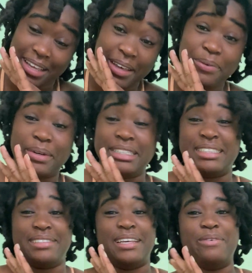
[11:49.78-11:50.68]
was
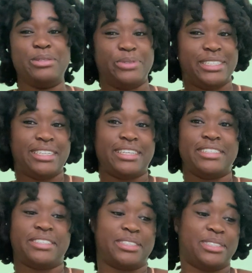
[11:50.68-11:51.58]

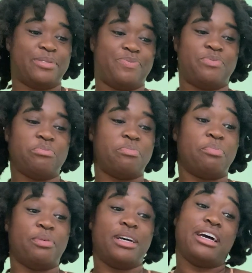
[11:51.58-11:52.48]
ridiculous,
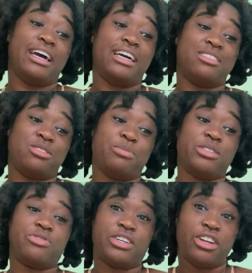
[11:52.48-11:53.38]
but I had so much
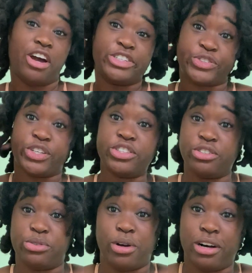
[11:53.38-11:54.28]
fun. Our
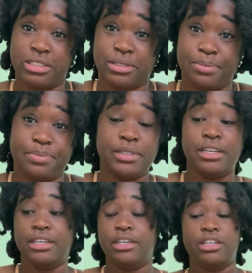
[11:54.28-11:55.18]
instructors were awesome.
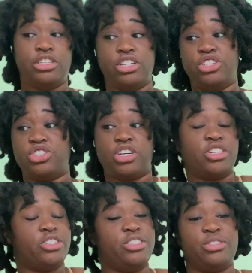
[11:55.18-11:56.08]
The
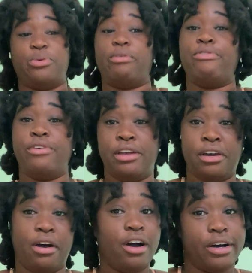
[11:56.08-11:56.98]
instructors were
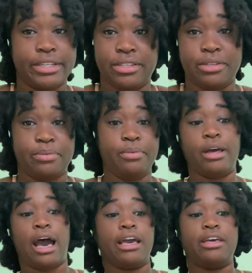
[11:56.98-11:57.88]
freaking awesome.
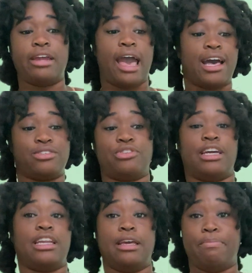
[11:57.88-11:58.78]
I couldn't ask for
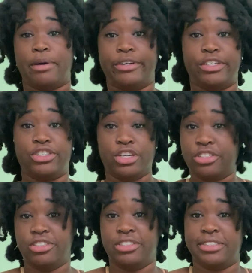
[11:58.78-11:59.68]
any better
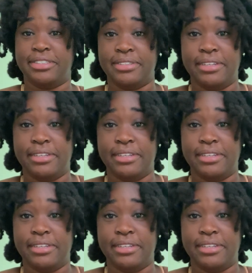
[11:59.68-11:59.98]
instructors.